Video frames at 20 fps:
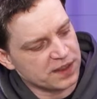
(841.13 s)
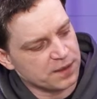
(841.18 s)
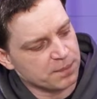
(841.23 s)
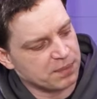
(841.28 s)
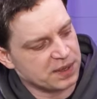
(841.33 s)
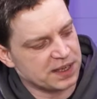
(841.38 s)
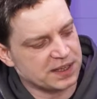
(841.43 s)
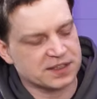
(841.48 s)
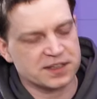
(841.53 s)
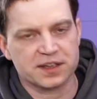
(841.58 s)

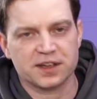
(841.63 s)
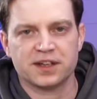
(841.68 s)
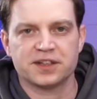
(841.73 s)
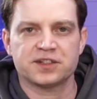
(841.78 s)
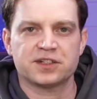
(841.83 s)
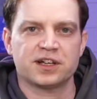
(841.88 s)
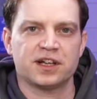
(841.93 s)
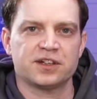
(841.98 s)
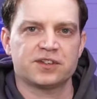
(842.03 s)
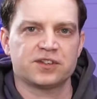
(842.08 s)
PCI
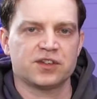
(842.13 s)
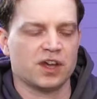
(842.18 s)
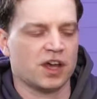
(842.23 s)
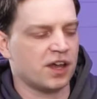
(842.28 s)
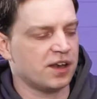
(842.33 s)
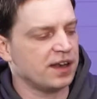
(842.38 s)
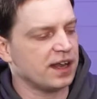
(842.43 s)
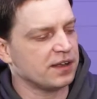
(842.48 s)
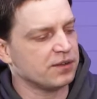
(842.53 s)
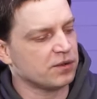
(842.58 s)
slots
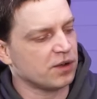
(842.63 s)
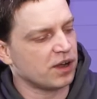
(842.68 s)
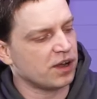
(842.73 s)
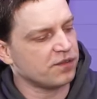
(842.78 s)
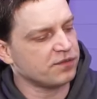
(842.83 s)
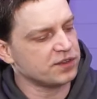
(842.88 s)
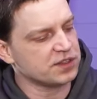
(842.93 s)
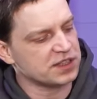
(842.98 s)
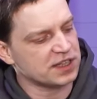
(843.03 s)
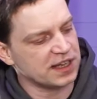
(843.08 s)
are. Now,
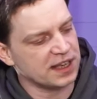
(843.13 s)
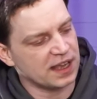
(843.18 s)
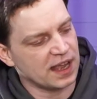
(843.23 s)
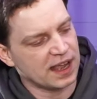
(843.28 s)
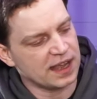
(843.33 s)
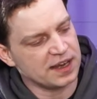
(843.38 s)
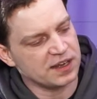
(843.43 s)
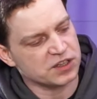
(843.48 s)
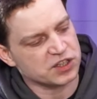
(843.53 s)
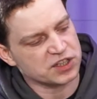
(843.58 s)
obviously
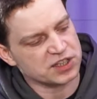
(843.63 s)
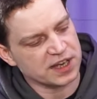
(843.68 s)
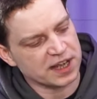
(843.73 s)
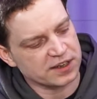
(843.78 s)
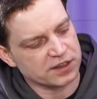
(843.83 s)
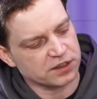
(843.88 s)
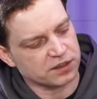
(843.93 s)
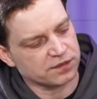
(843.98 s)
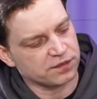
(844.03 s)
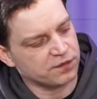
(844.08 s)
in
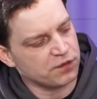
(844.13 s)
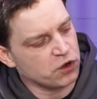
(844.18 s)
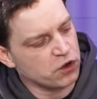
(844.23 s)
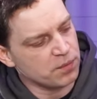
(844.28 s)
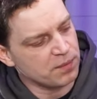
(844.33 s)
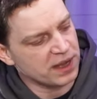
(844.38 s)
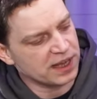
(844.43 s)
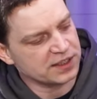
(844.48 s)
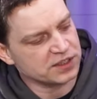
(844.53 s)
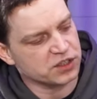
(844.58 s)
standard
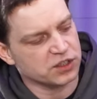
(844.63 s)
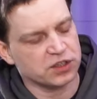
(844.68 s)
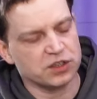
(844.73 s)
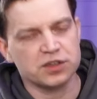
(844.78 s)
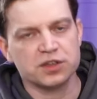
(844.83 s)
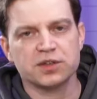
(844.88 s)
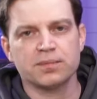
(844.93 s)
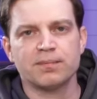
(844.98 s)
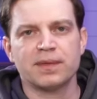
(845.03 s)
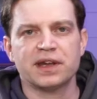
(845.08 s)
format, you
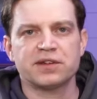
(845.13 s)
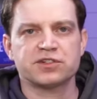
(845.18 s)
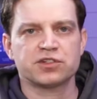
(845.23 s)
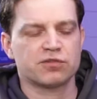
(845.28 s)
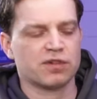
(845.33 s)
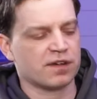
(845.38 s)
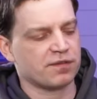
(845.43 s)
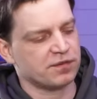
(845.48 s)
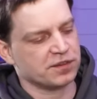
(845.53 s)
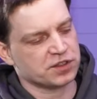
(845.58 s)
can mount a
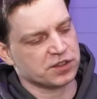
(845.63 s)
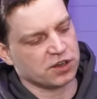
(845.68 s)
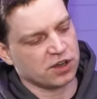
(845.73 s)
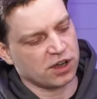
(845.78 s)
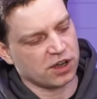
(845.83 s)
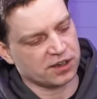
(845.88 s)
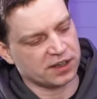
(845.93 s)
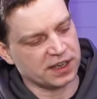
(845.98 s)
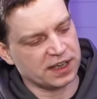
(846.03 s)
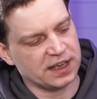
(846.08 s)
graphics
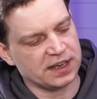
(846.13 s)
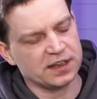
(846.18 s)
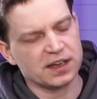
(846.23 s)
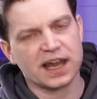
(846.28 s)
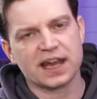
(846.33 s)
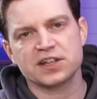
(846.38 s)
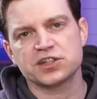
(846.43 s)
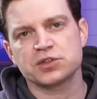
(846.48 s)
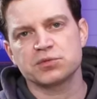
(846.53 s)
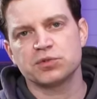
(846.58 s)
card in
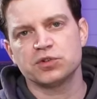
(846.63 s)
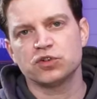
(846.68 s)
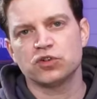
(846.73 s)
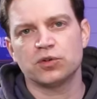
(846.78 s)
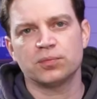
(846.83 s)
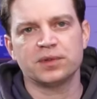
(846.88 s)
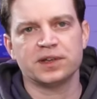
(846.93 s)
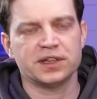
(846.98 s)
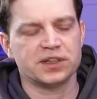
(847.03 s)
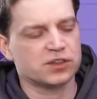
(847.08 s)
as you would
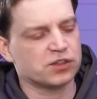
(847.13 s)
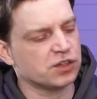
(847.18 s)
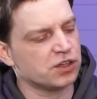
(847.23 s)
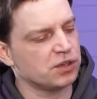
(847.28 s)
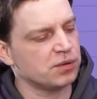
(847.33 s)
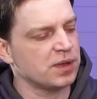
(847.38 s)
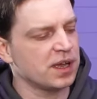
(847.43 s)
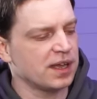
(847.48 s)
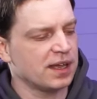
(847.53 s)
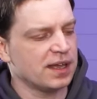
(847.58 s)
normally
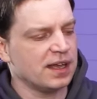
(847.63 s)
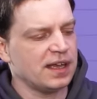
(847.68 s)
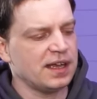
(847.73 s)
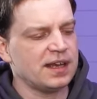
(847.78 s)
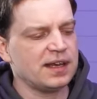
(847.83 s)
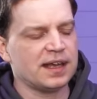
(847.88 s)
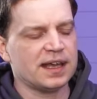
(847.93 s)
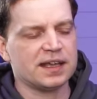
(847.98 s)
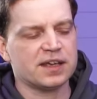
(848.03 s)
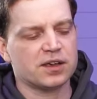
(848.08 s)
do
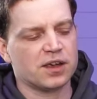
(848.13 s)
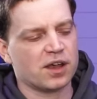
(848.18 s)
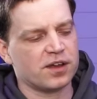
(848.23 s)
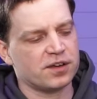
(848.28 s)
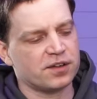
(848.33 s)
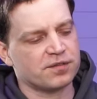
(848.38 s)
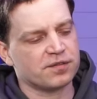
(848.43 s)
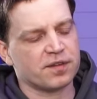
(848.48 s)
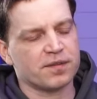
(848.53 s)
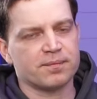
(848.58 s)
in a
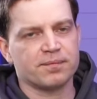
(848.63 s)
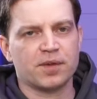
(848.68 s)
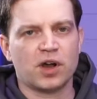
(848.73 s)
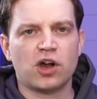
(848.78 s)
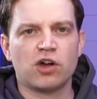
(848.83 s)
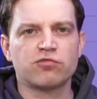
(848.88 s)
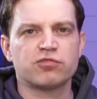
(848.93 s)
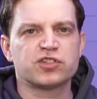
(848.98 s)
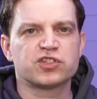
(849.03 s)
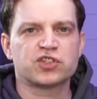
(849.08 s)
kind of
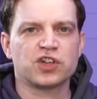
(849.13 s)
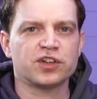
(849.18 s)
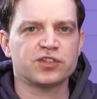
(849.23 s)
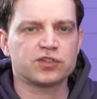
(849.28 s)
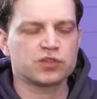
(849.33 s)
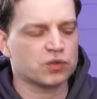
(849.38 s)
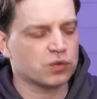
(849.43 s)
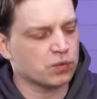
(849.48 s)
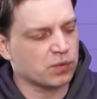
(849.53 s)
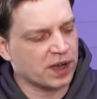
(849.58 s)

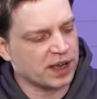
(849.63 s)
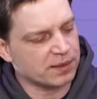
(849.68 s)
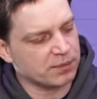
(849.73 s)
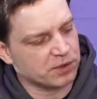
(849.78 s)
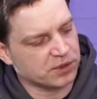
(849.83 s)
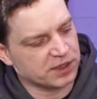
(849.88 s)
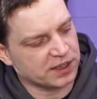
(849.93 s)
horizontal way more than